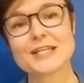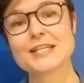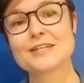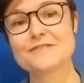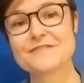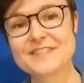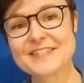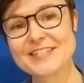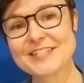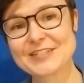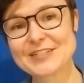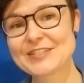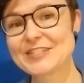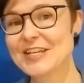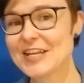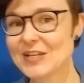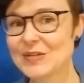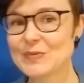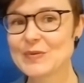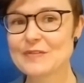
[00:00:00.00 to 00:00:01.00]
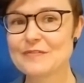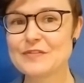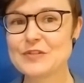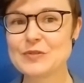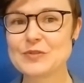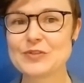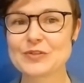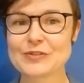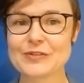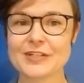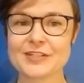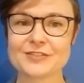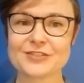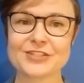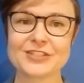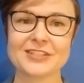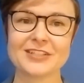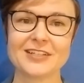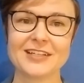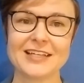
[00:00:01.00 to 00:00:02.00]
and a facilitator with Future
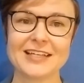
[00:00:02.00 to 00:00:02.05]
Crunch.